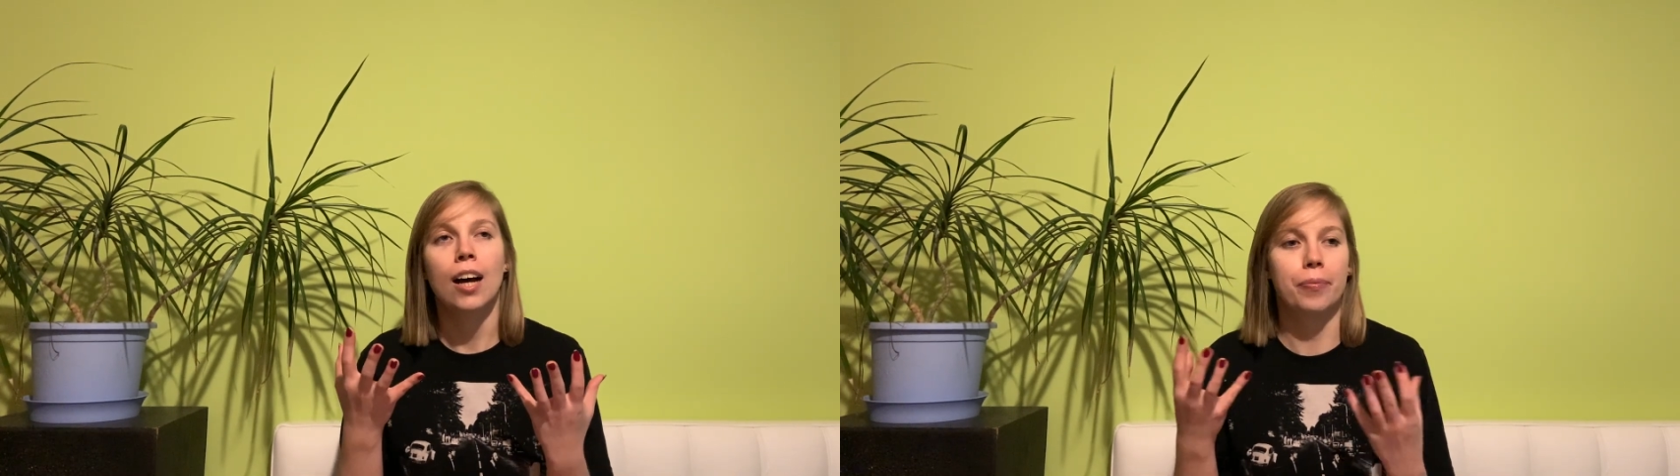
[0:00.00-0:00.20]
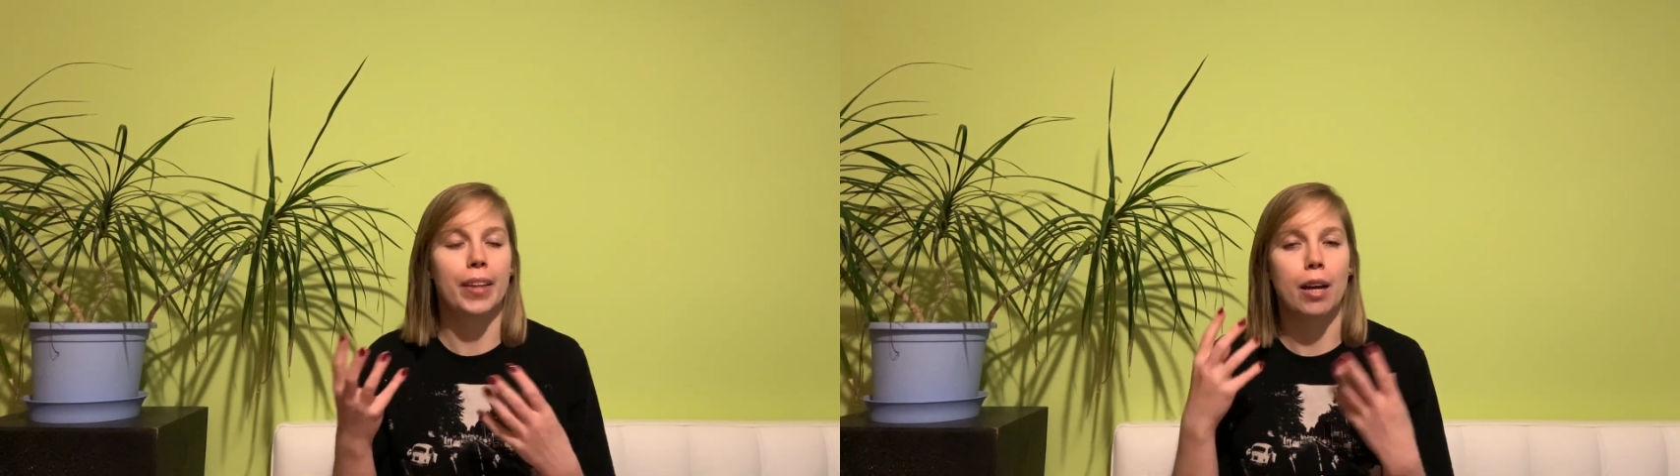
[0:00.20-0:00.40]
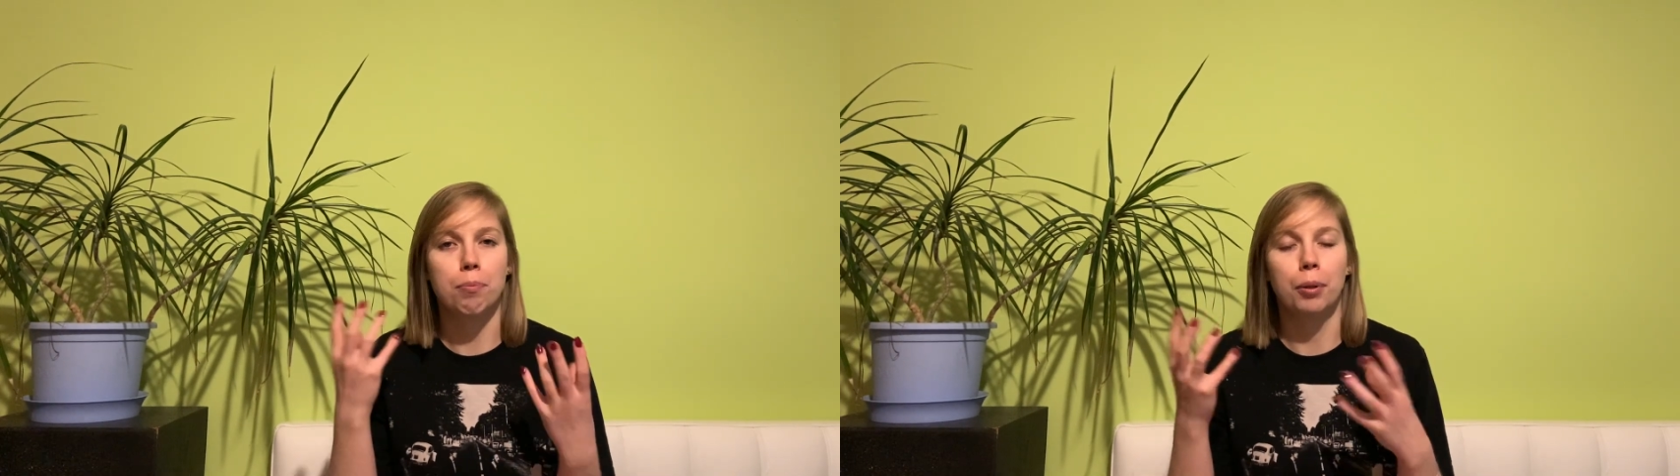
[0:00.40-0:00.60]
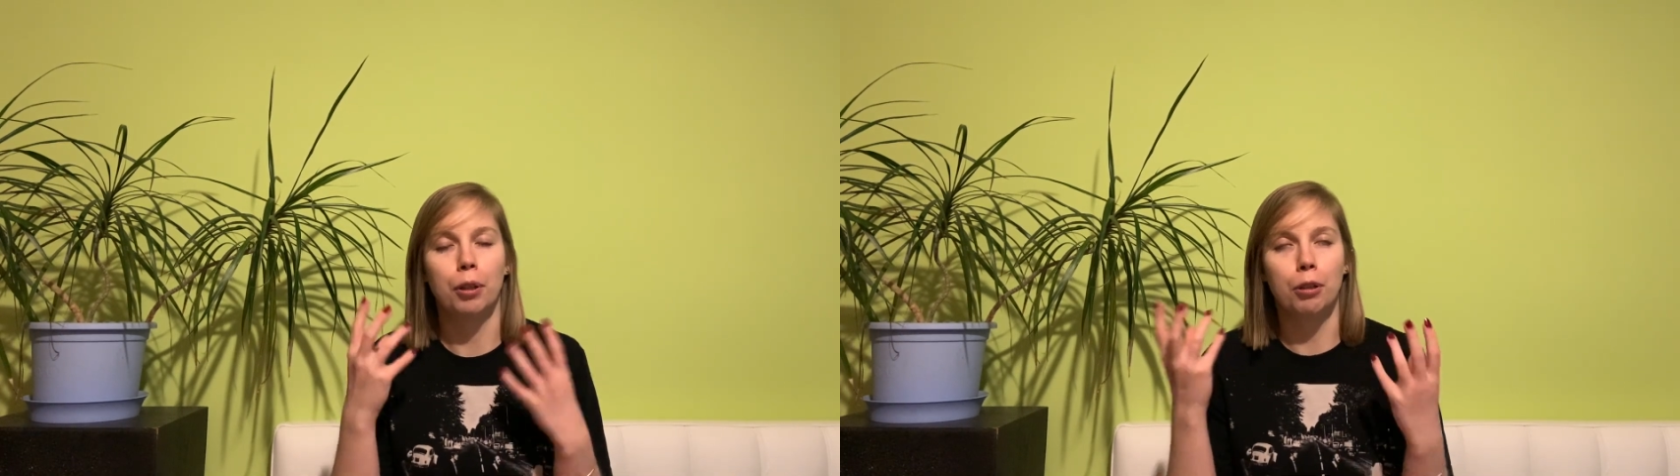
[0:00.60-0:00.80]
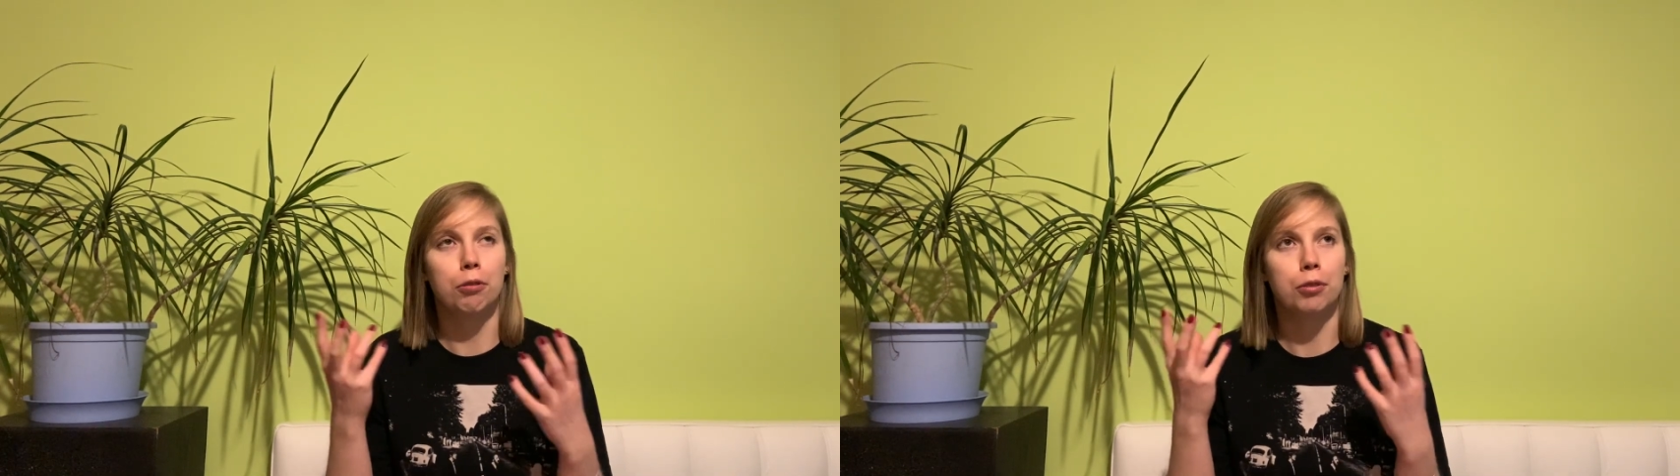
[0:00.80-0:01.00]
type
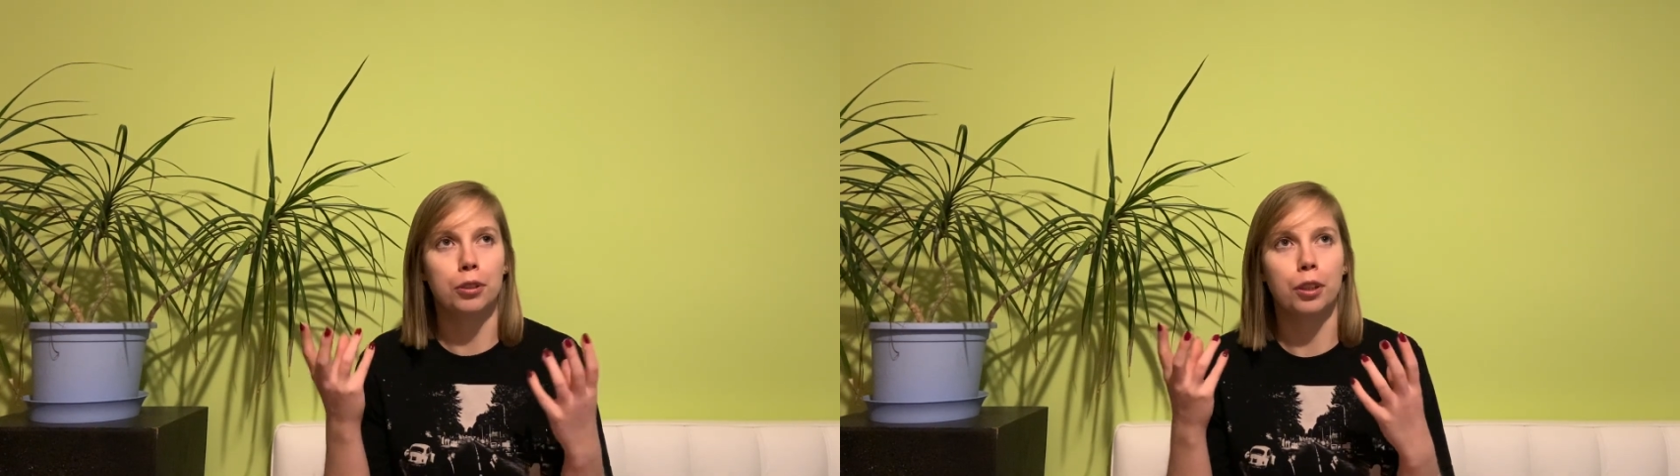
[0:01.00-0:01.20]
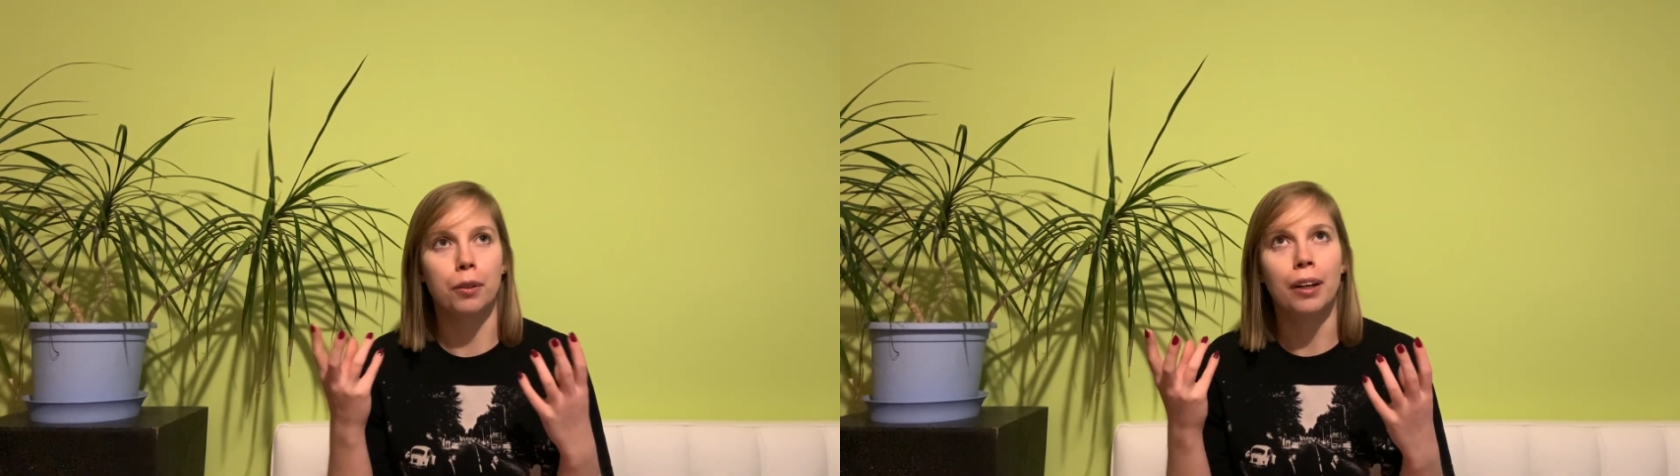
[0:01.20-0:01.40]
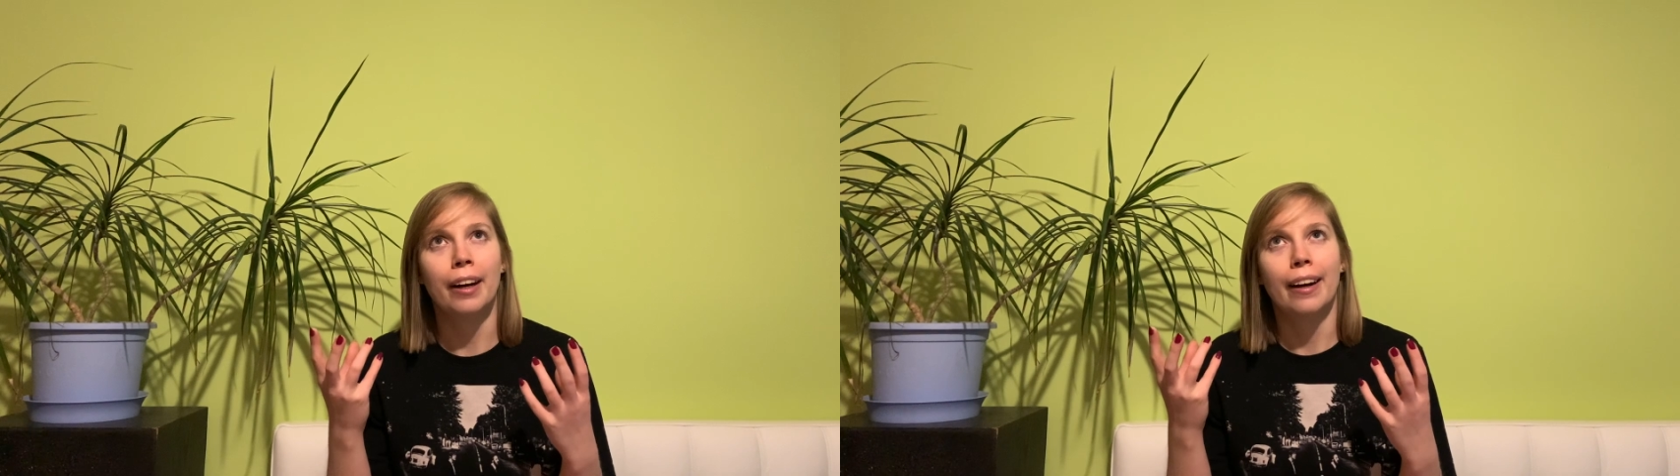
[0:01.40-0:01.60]
of, you know,